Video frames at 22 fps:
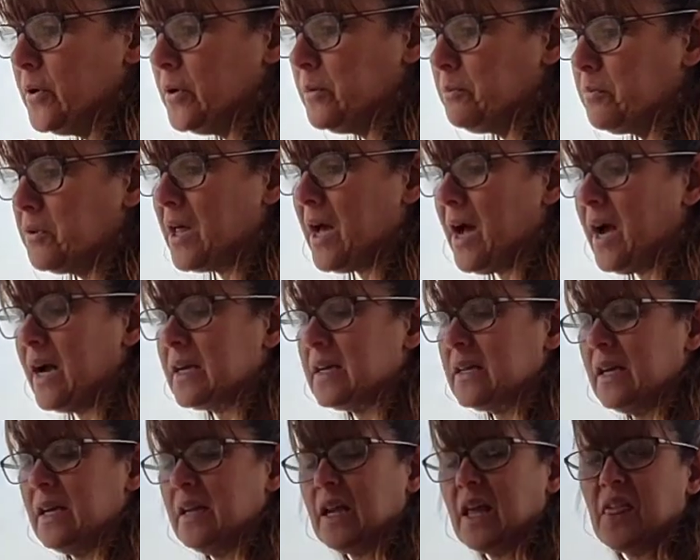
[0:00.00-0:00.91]
and black,
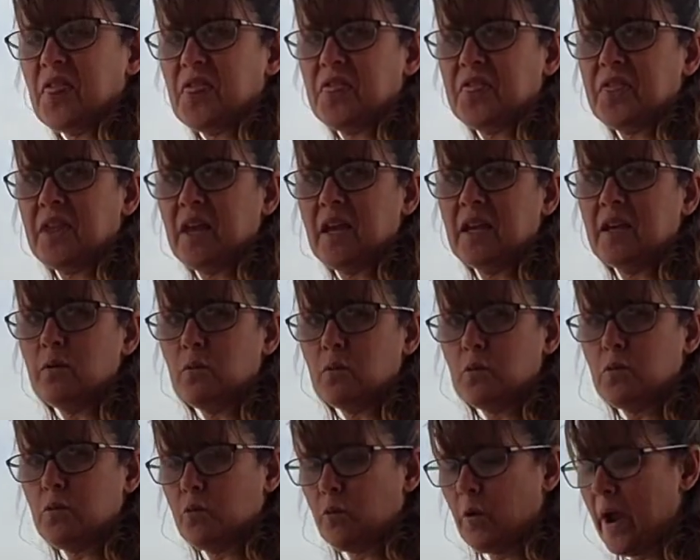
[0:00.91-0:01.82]
and I think
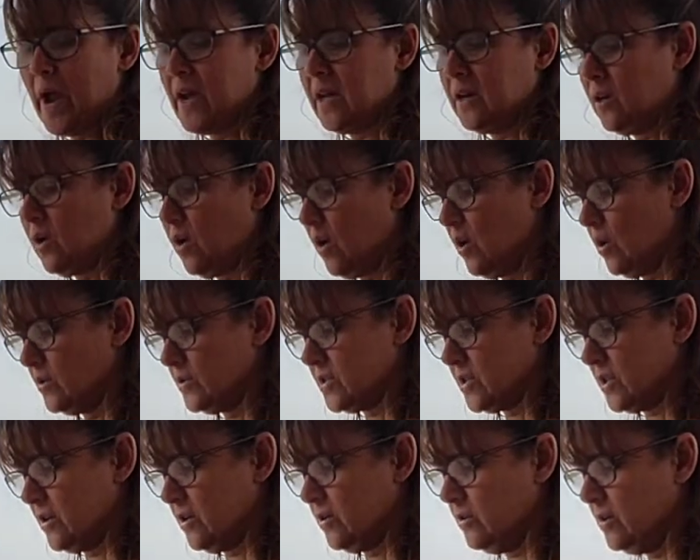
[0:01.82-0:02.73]
red
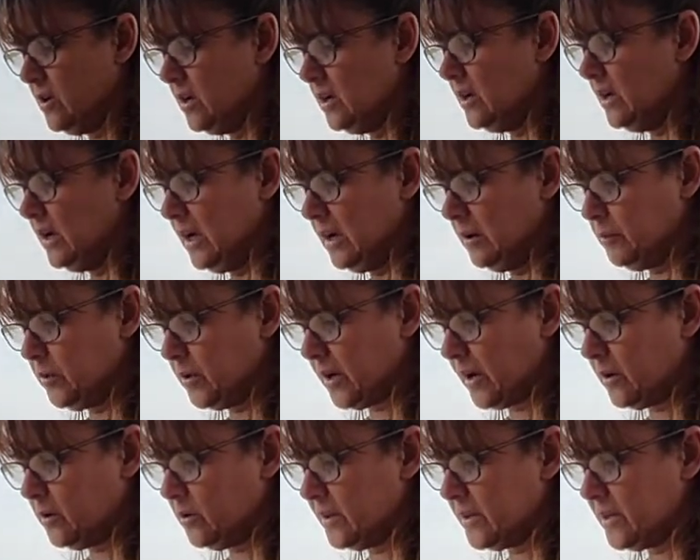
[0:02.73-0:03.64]
also, but
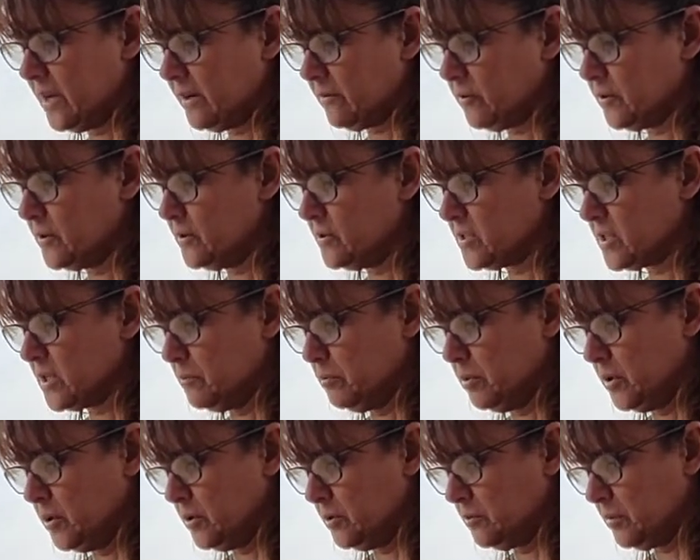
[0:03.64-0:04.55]
I only ever use the
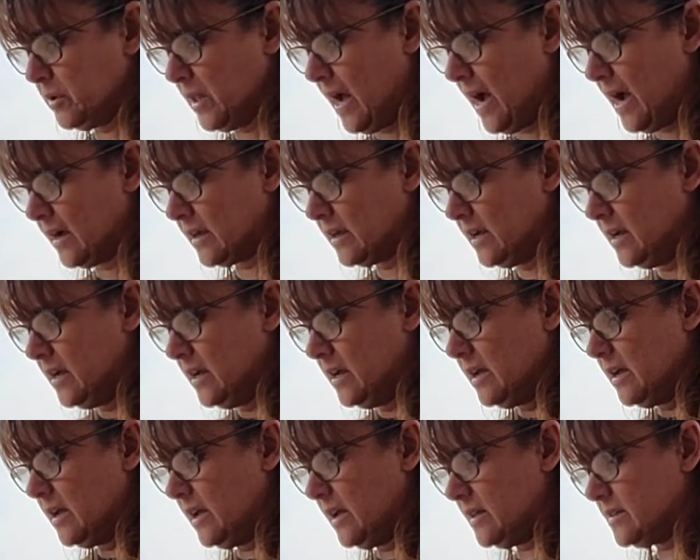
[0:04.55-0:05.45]
blue and black.
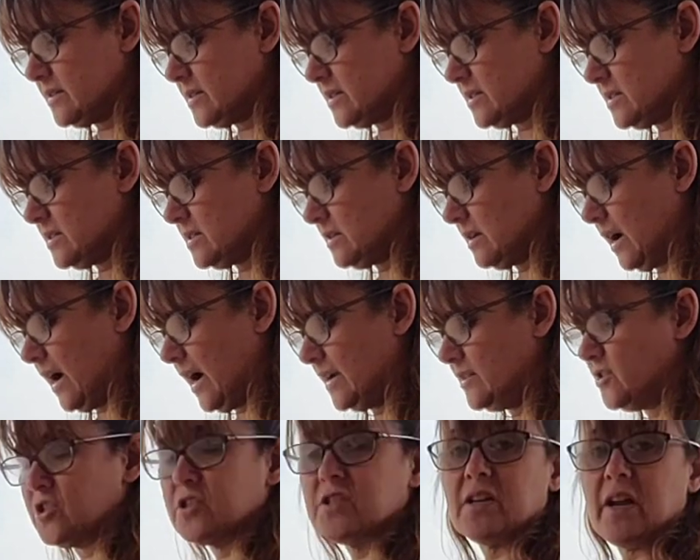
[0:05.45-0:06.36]

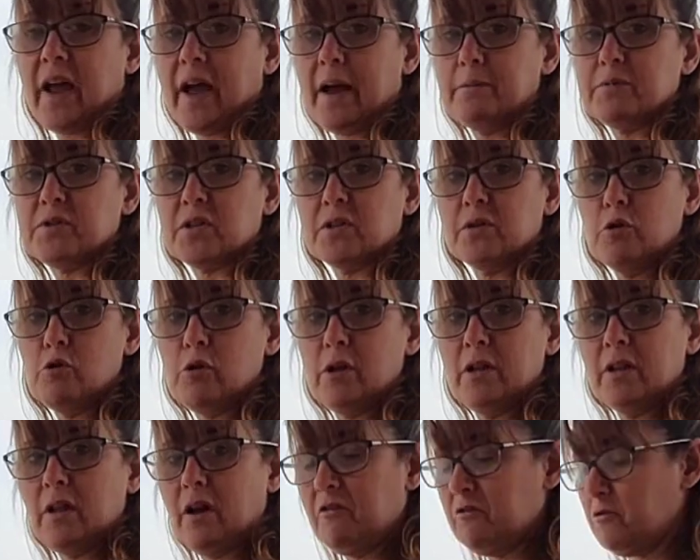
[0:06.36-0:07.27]
I just
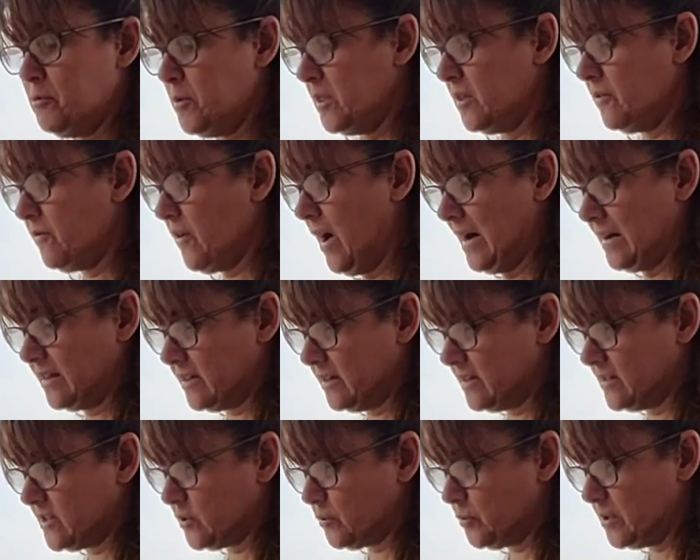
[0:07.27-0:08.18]
absolutely love them, and the fact
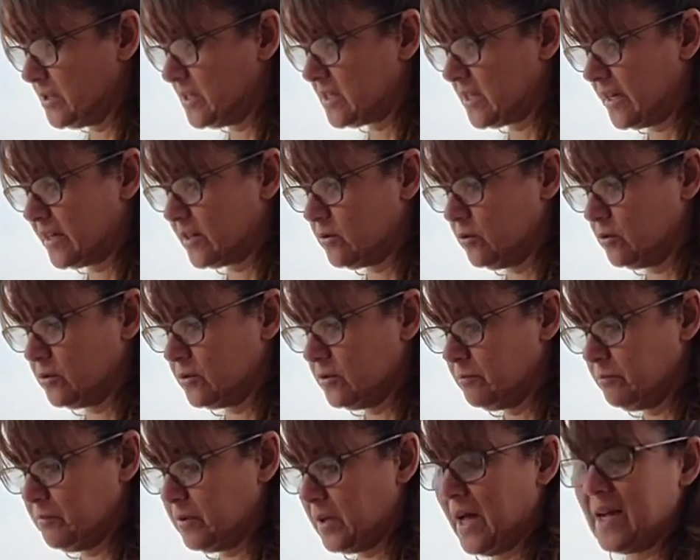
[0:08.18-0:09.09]
that it's recycled
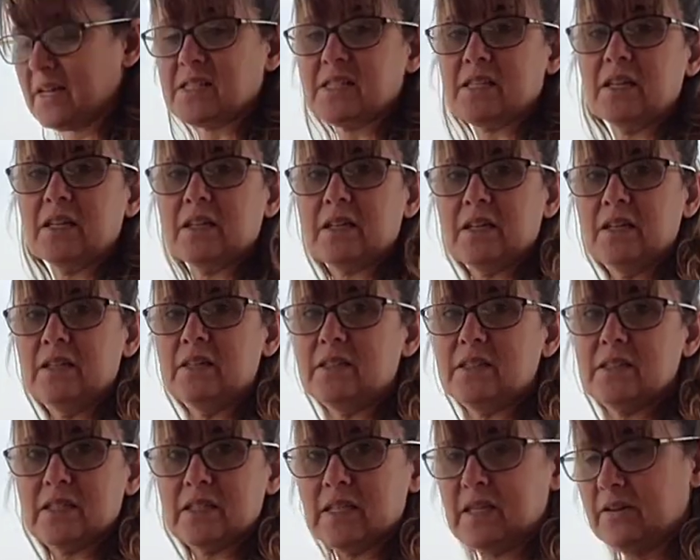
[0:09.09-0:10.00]
plastic
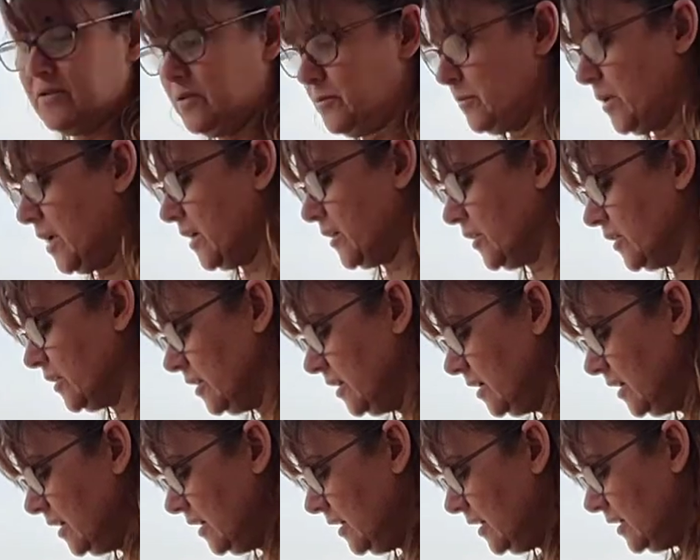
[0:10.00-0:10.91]
is even better.
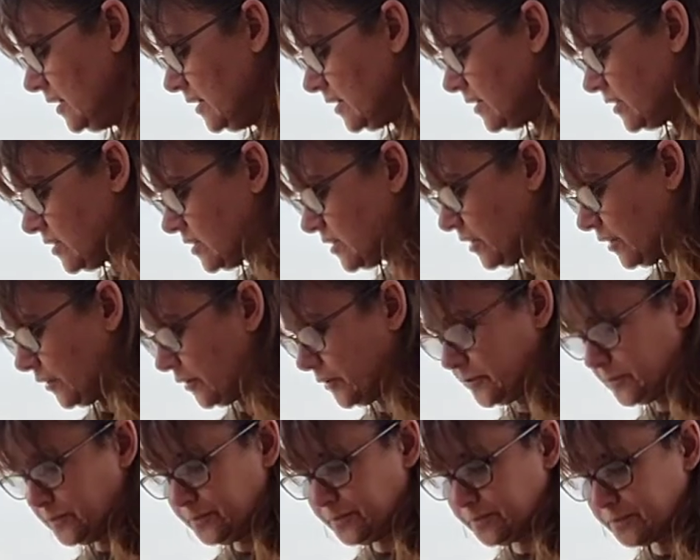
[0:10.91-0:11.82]
So